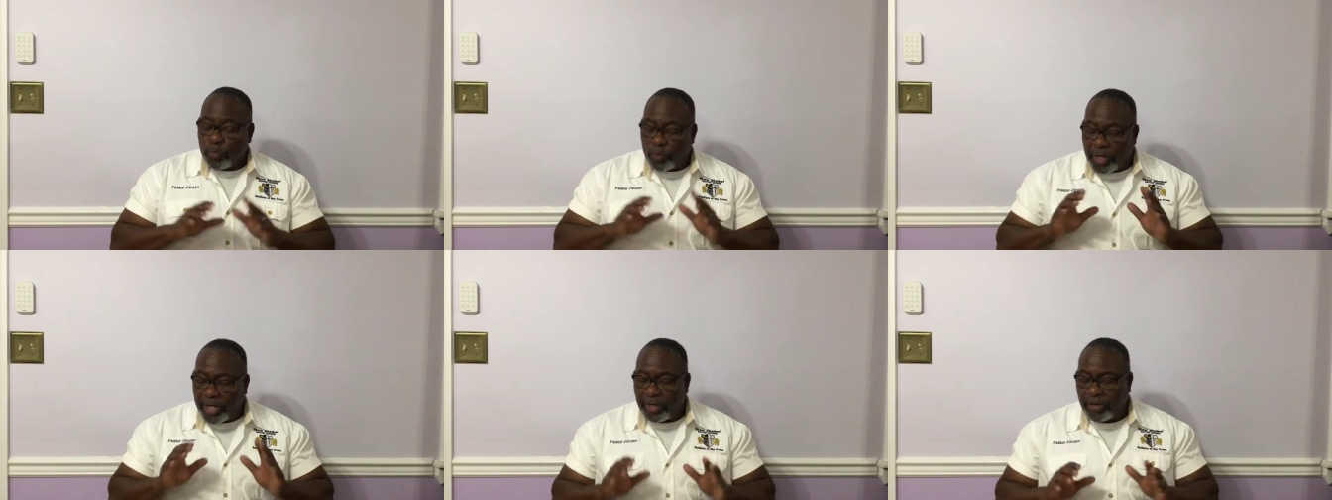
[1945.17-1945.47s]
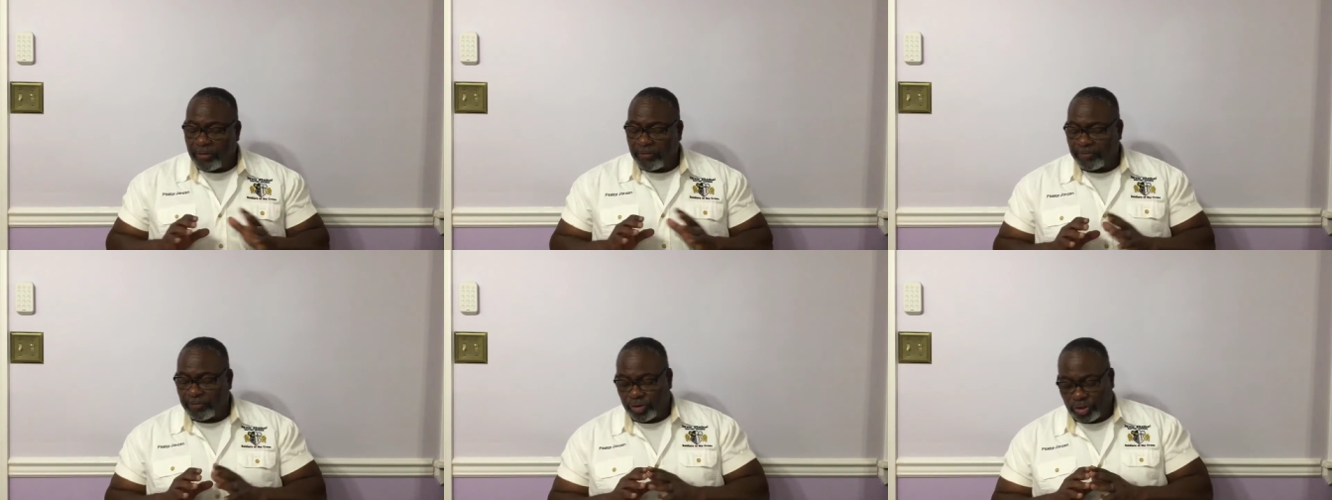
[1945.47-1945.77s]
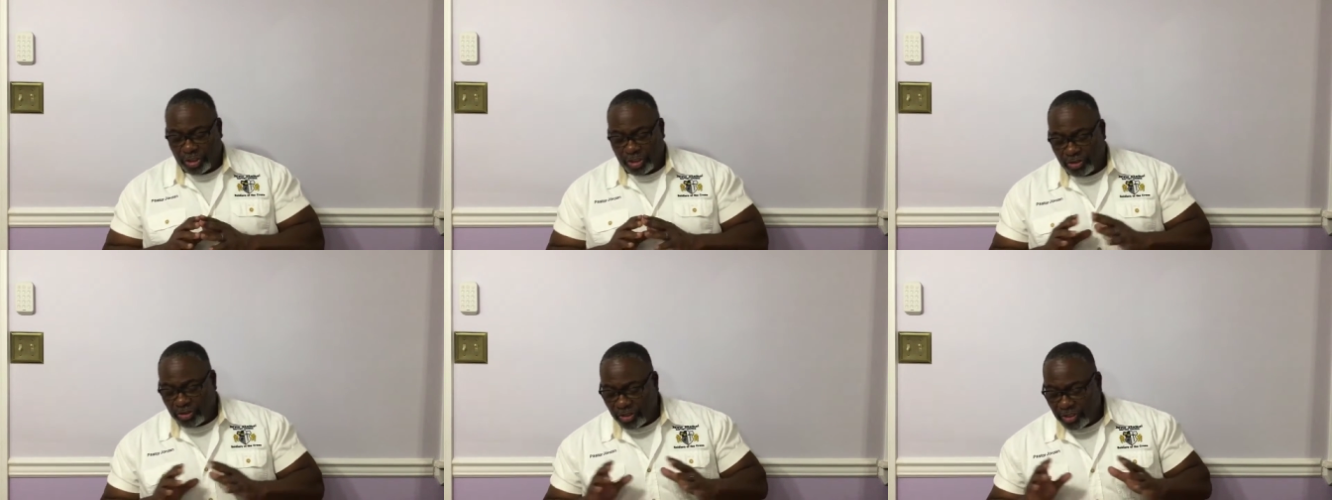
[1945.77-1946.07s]
well
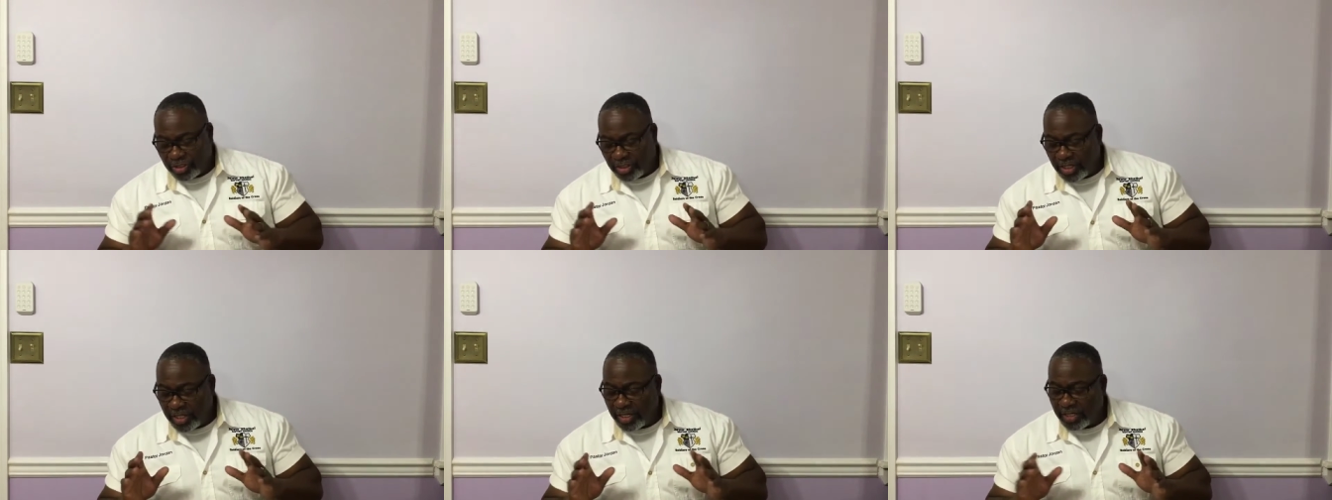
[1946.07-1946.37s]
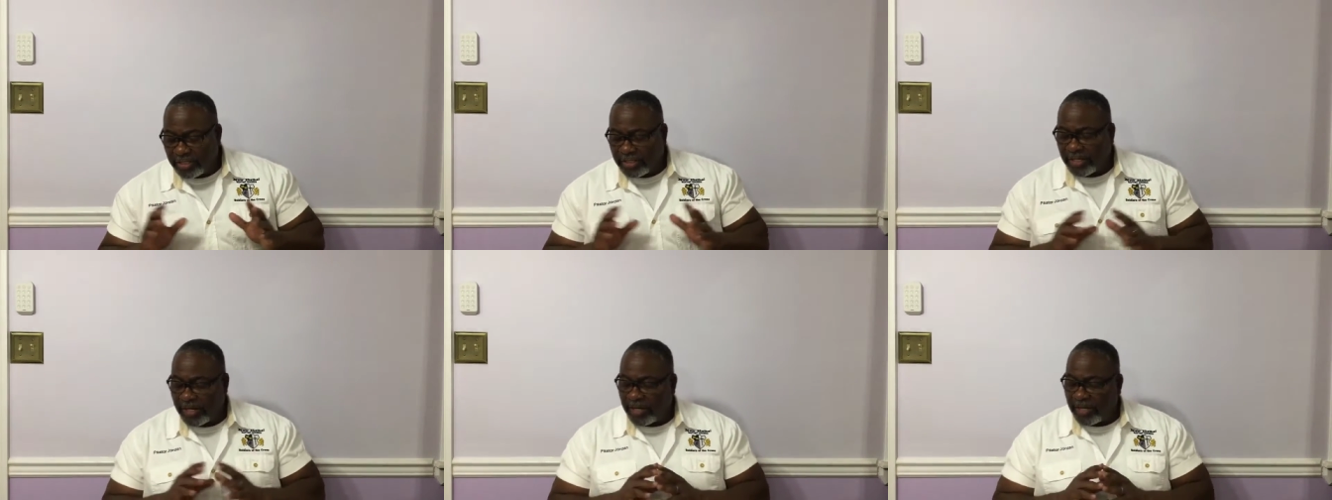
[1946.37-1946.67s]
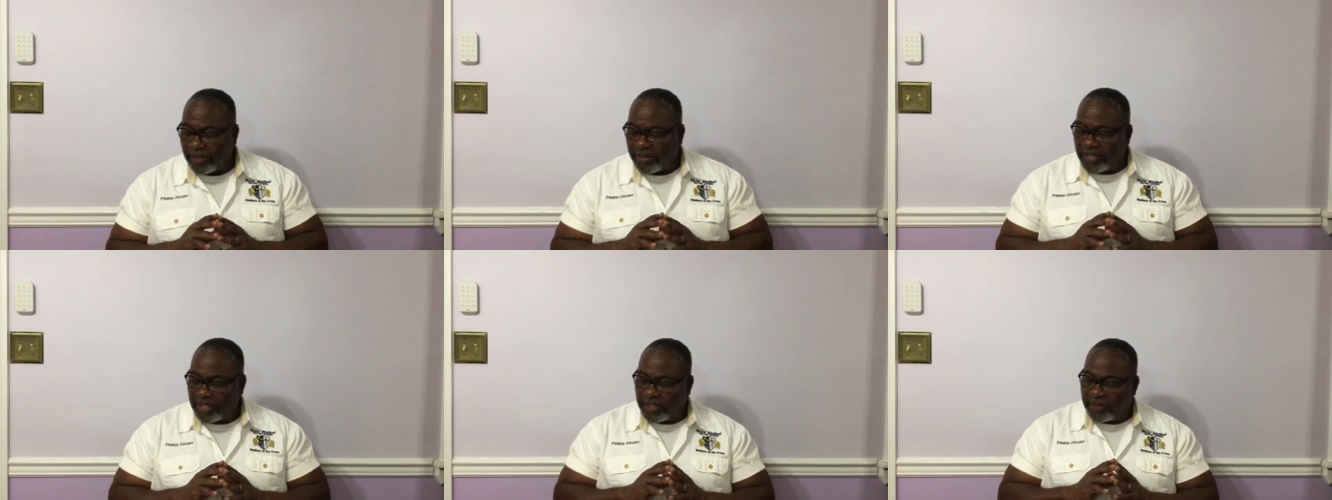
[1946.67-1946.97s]
jesus did
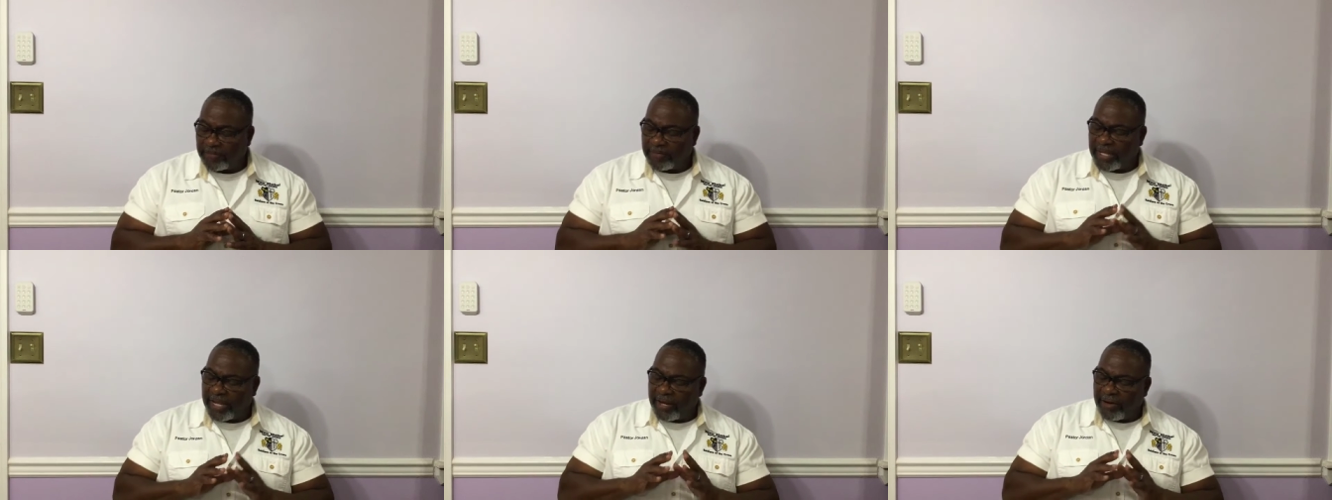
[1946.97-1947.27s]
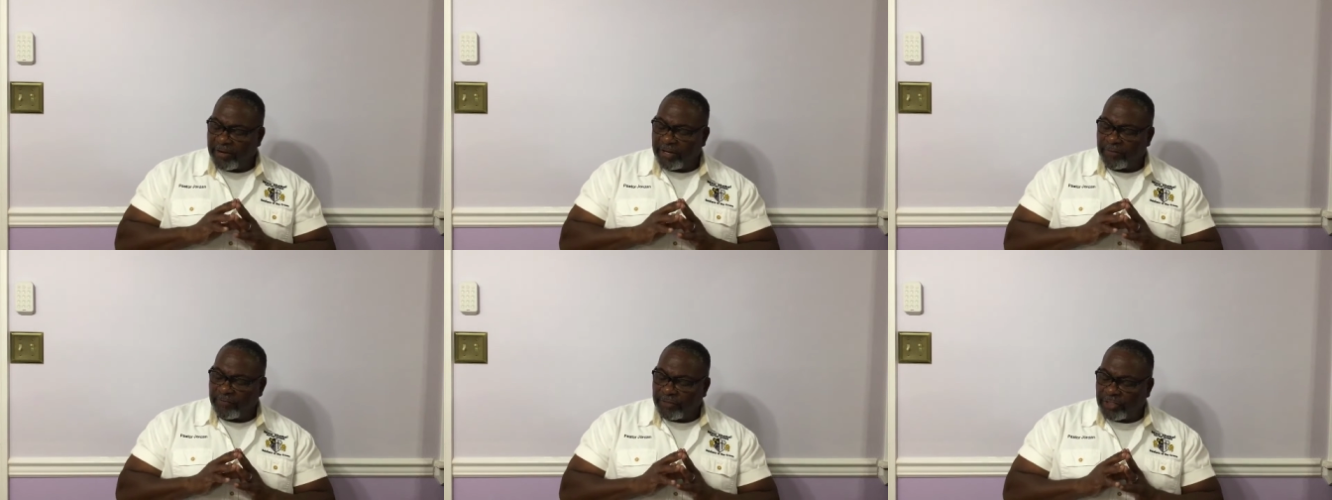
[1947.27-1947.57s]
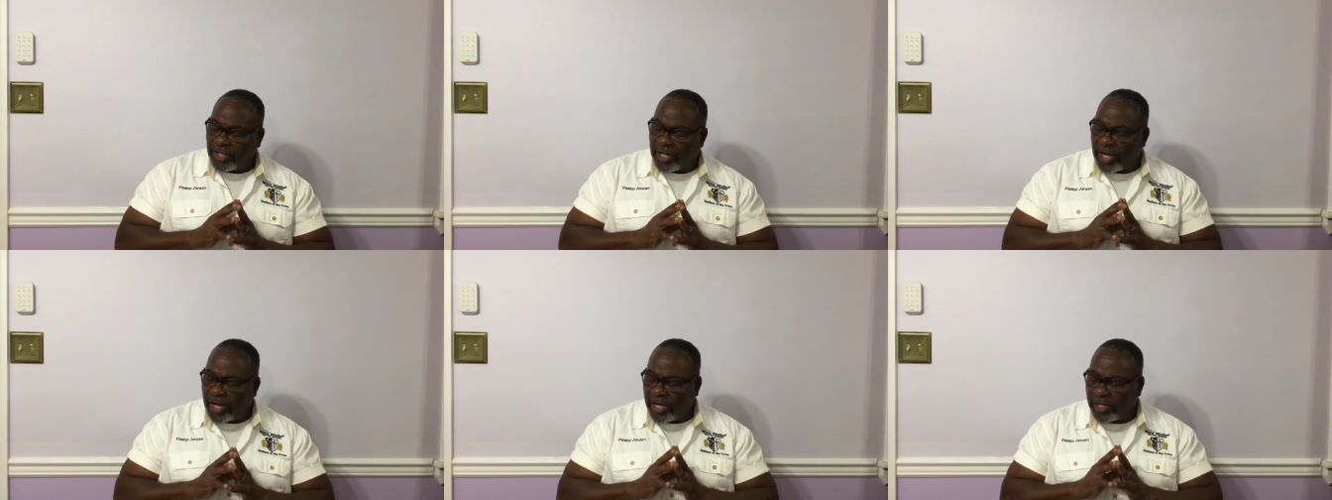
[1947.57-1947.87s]
tell them there in
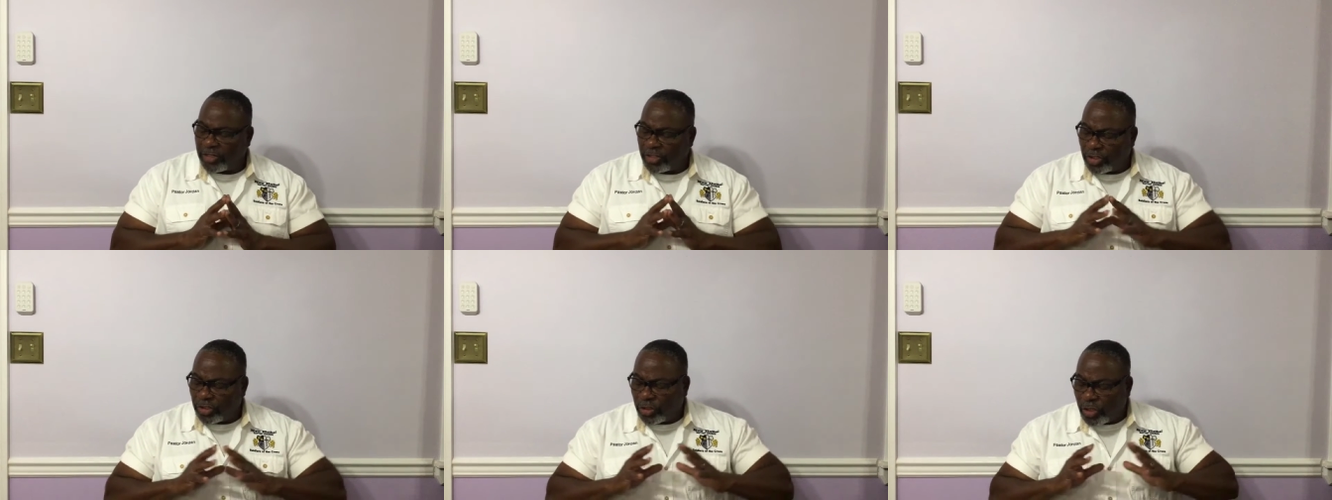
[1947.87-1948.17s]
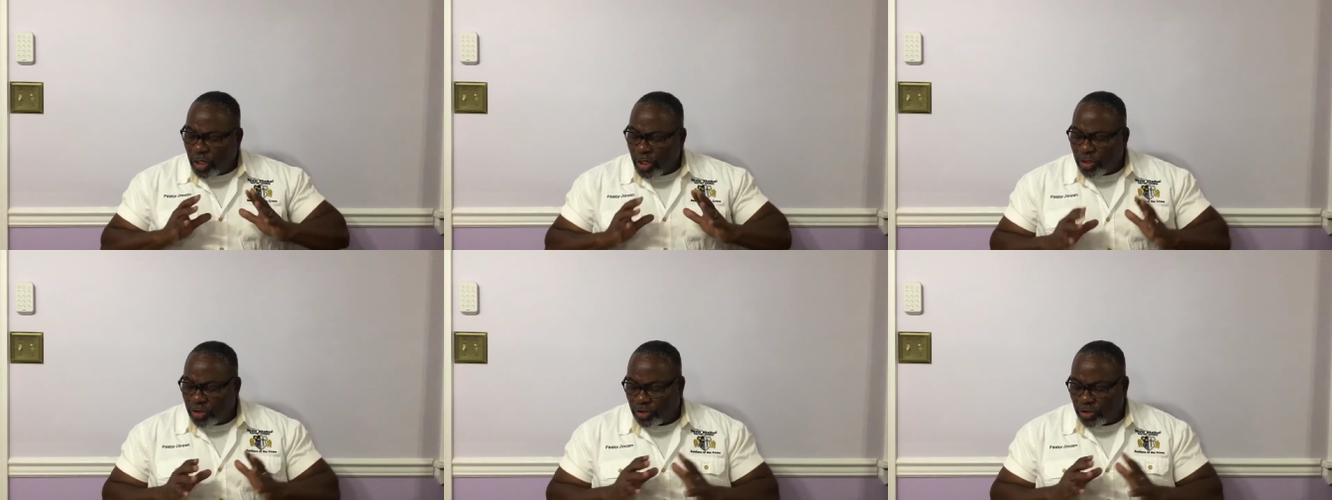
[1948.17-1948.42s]
john the